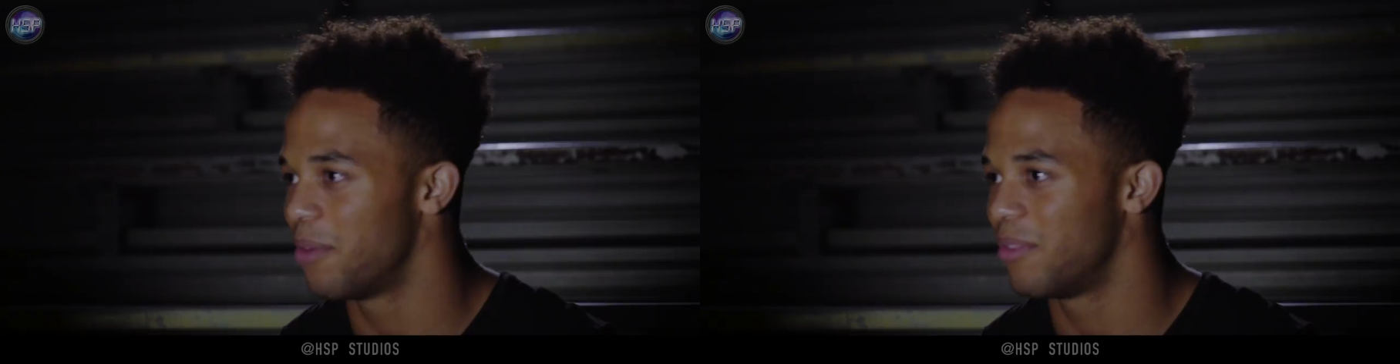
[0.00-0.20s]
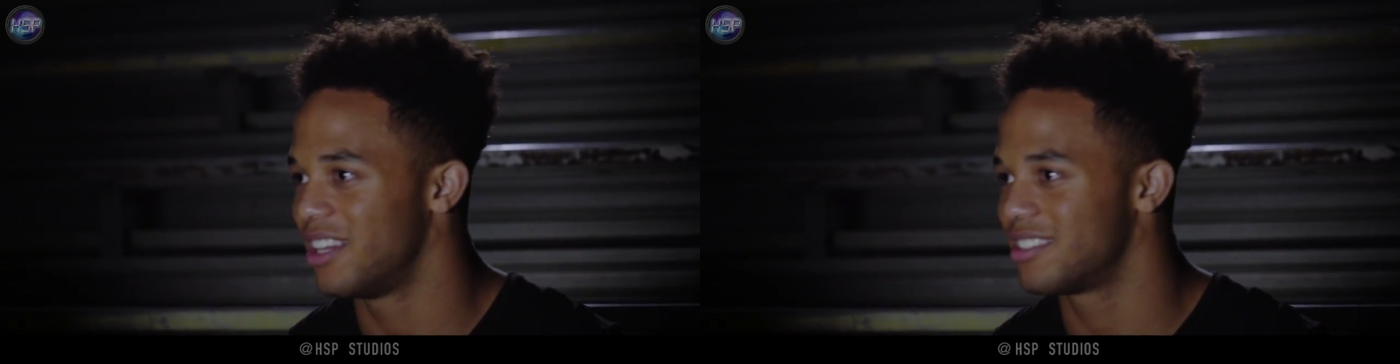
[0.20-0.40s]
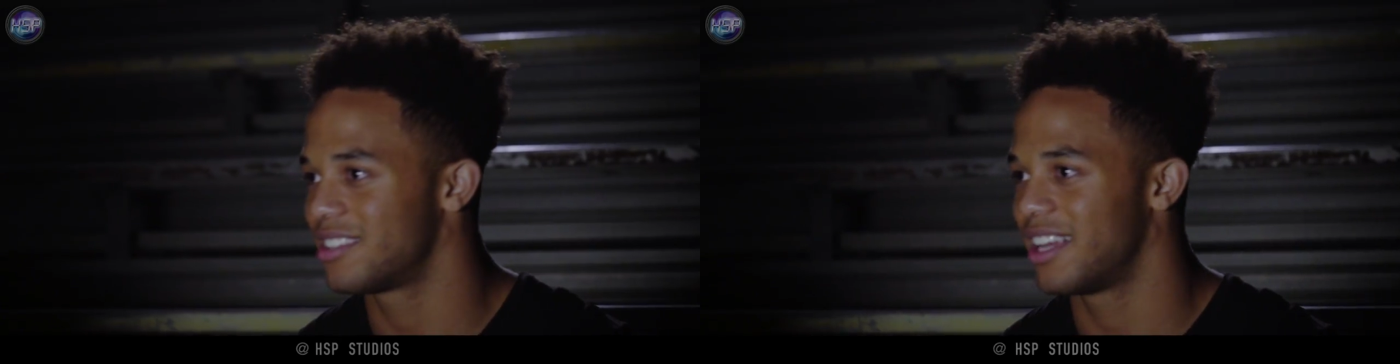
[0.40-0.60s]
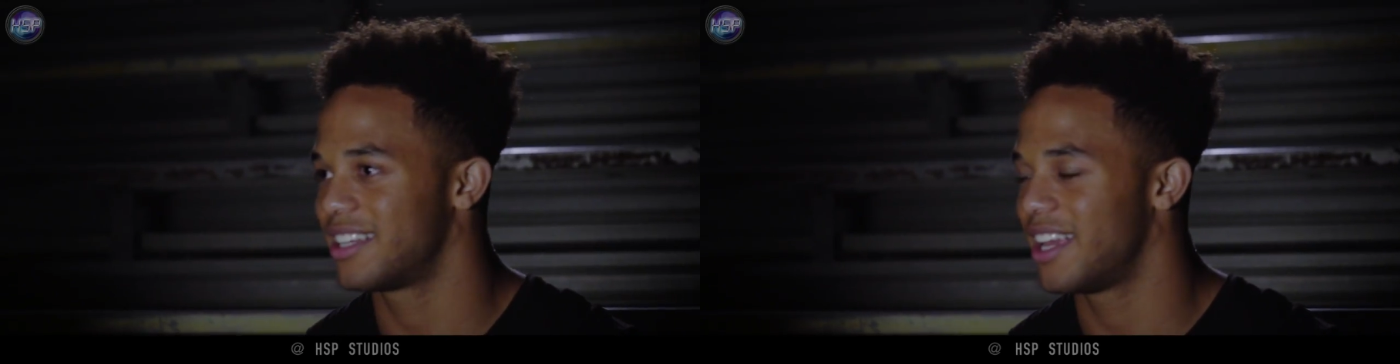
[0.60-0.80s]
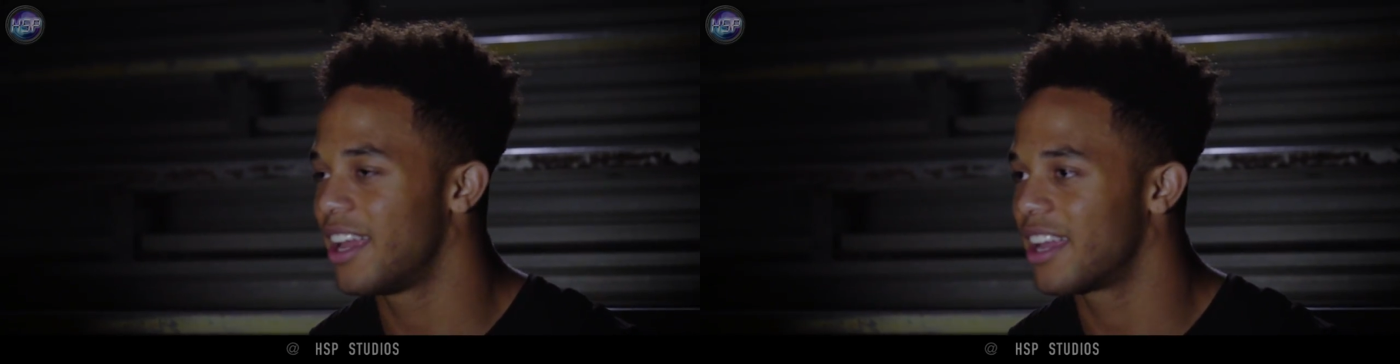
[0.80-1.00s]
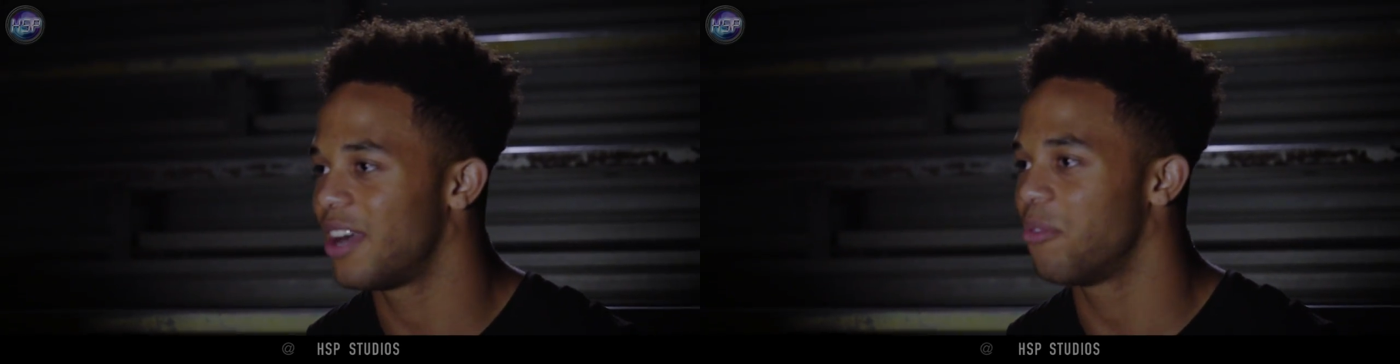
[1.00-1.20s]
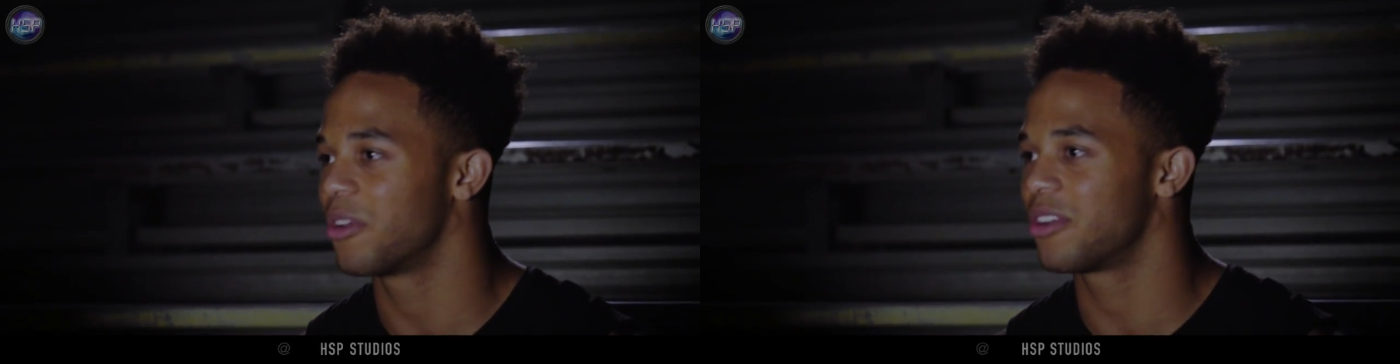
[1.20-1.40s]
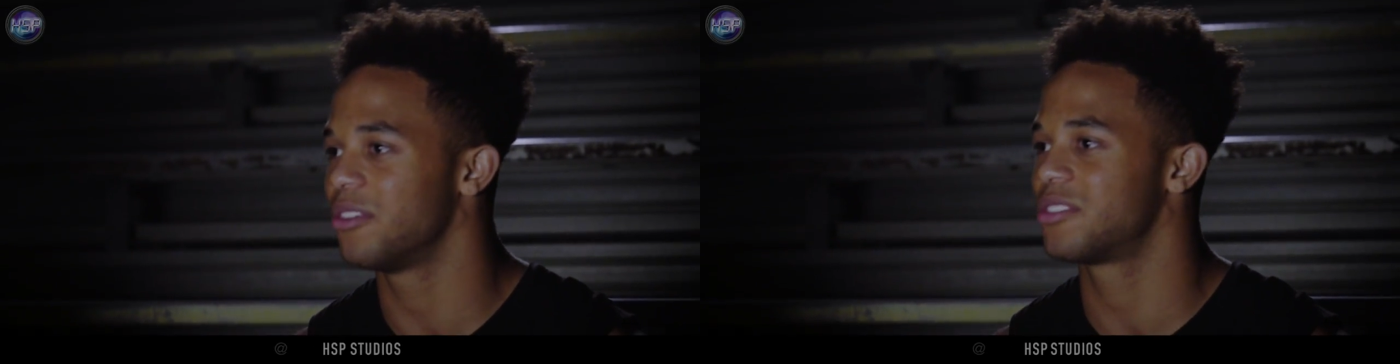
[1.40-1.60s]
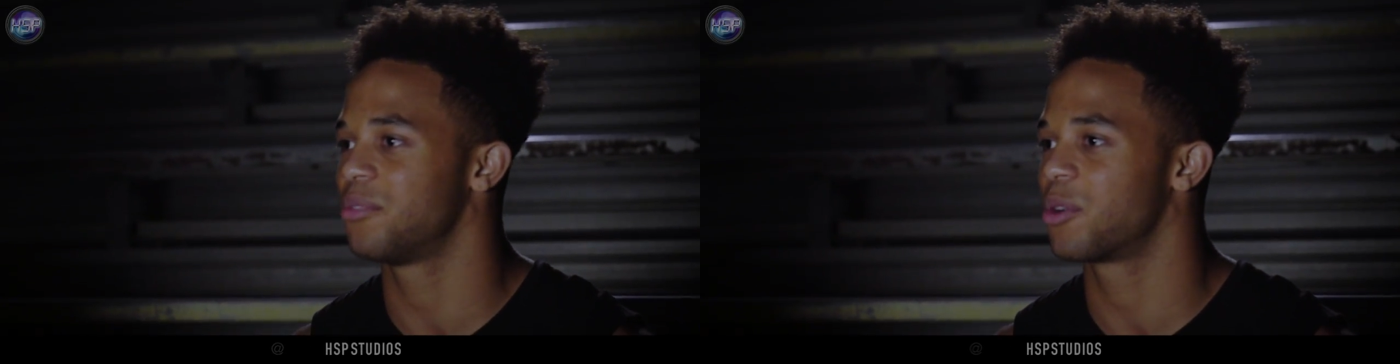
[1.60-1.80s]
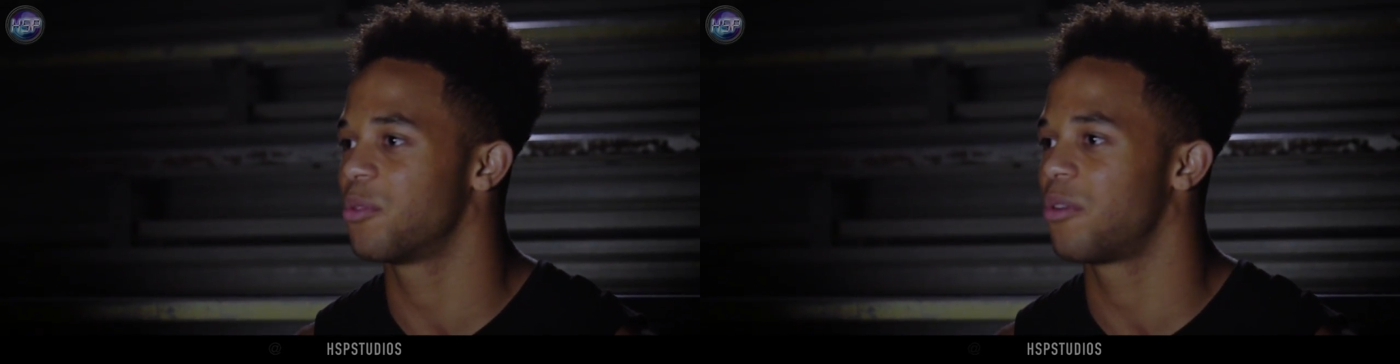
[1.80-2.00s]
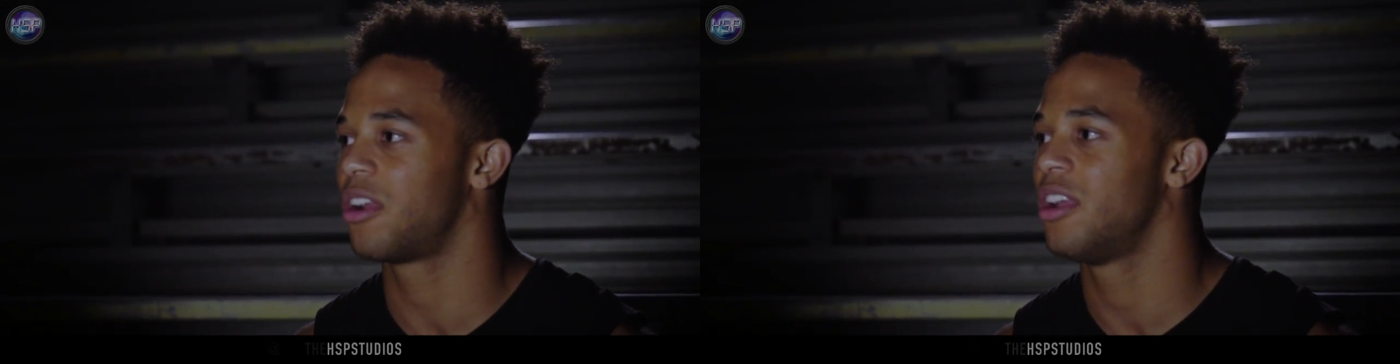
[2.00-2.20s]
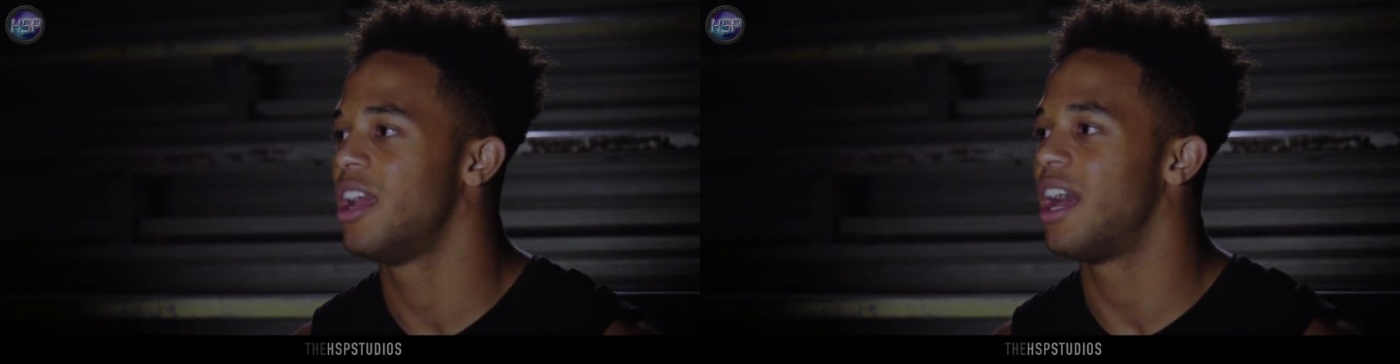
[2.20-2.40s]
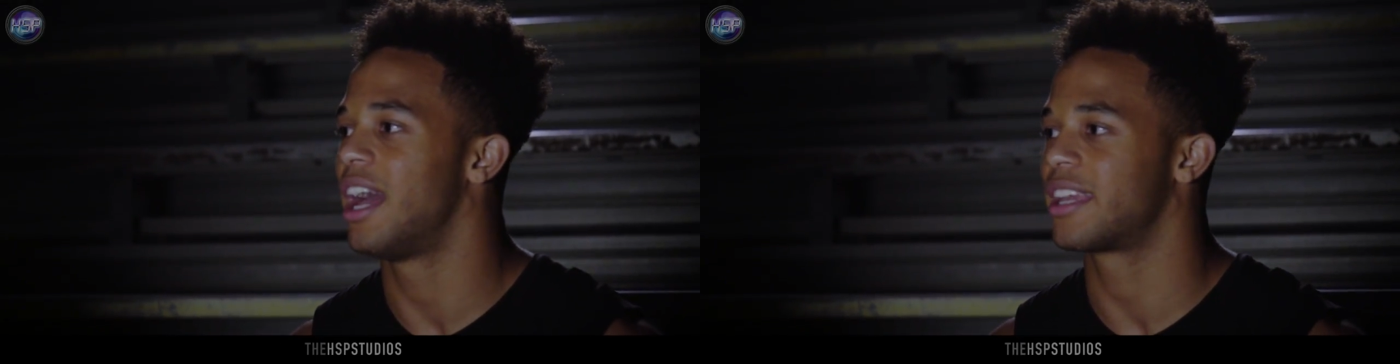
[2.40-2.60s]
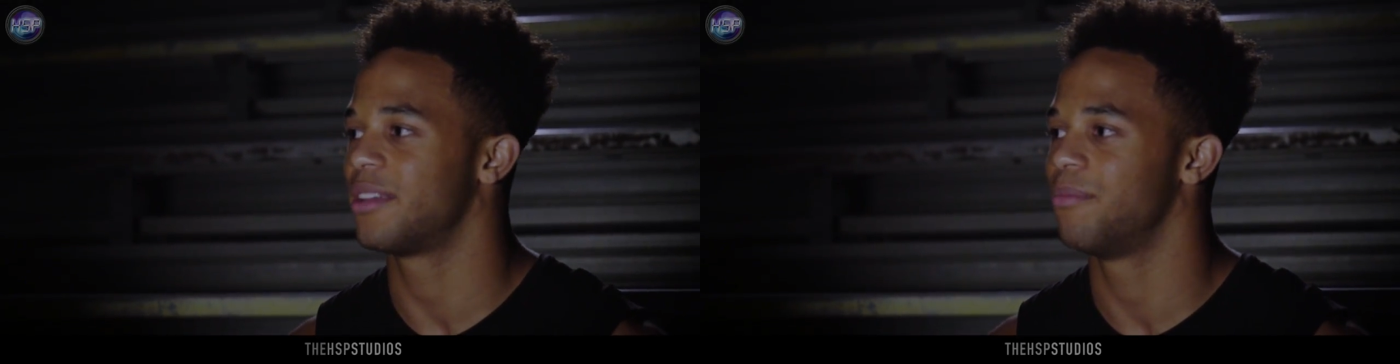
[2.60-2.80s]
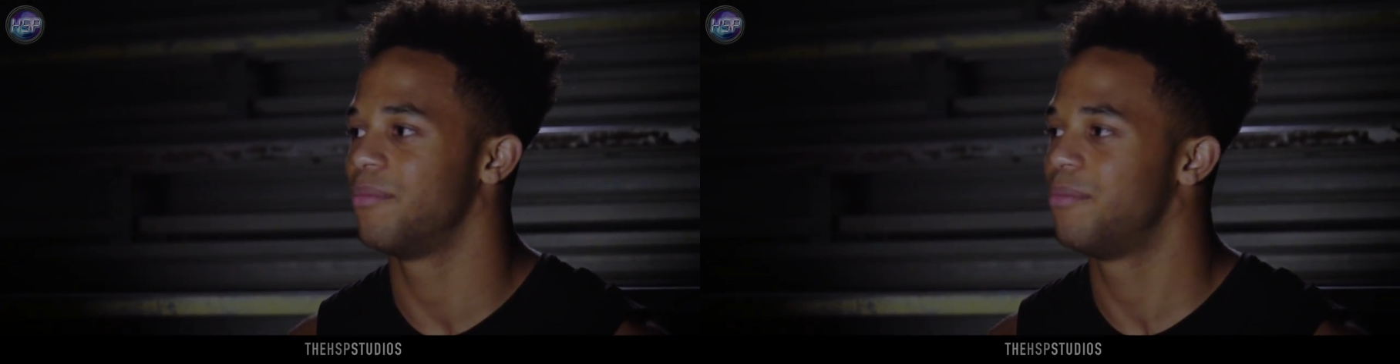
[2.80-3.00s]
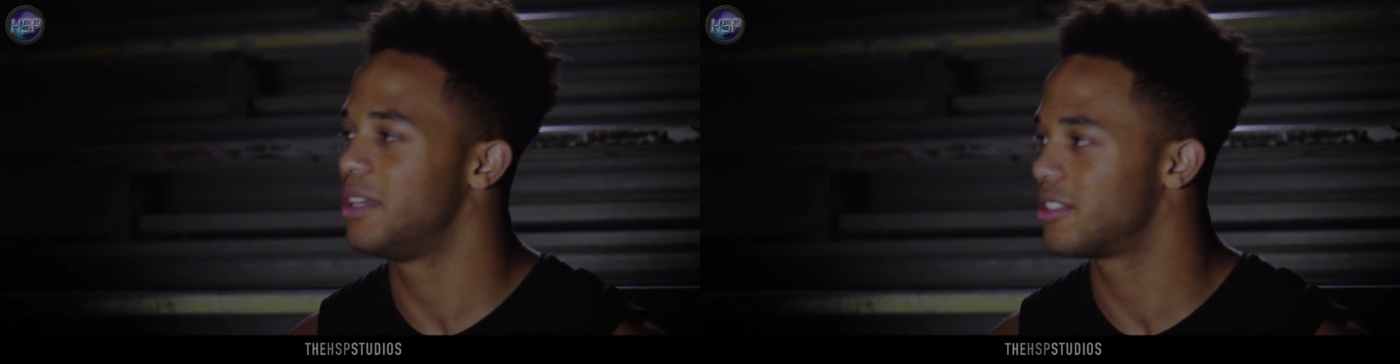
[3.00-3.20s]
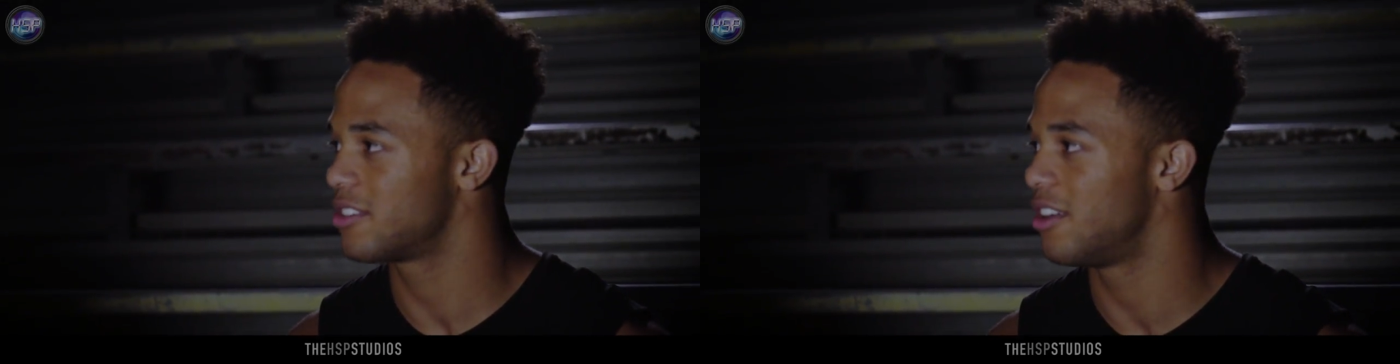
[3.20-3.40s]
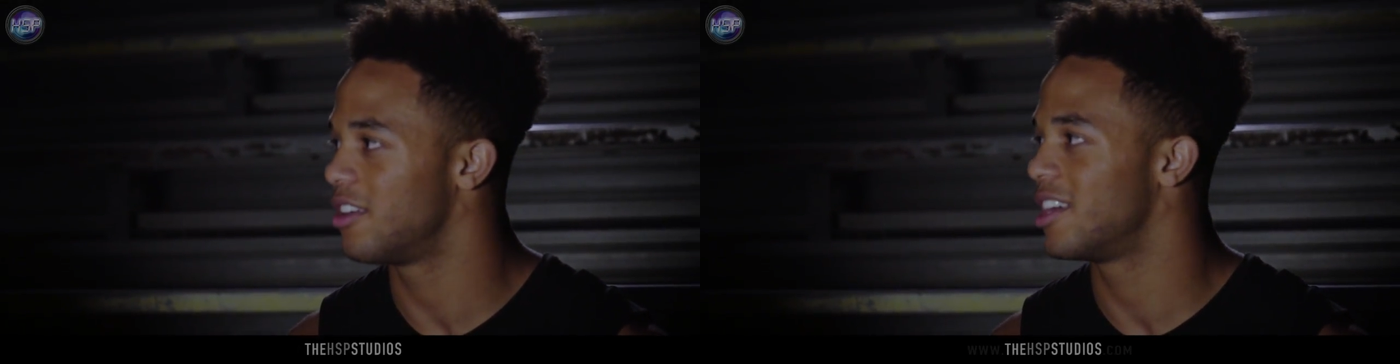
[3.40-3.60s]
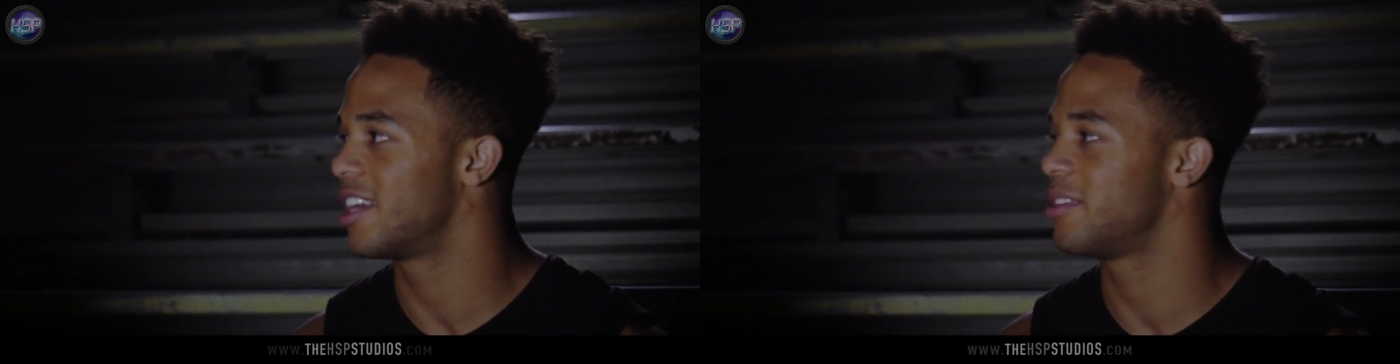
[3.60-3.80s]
I mean, it's like, dang, I want to go somewhere where I can be a star.